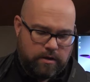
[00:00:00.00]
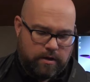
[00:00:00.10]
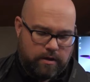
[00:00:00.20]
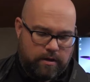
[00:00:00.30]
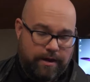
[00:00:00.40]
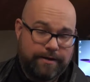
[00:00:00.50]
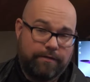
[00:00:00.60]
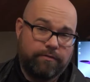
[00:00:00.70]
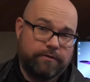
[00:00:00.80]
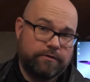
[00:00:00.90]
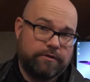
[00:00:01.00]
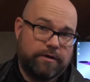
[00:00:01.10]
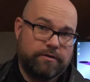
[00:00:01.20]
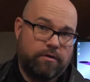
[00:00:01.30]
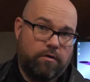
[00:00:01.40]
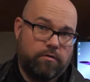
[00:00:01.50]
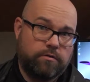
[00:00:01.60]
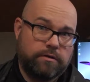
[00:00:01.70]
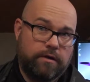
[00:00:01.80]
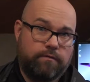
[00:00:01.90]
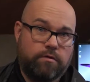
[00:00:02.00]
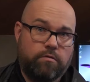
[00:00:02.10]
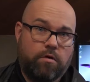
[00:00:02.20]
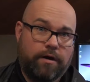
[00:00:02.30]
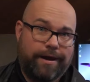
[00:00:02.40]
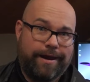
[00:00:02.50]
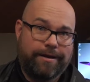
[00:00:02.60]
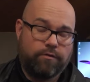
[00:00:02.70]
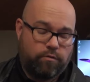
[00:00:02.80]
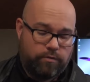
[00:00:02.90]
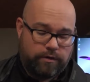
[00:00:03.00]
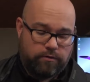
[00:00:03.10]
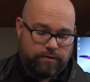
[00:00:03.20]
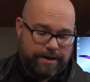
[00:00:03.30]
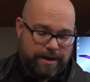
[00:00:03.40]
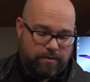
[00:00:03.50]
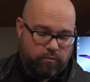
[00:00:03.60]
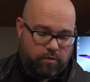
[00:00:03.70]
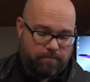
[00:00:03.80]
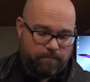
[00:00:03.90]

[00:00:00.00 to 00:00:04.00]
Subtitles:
I definitely suggest those if you are hand holding your camera.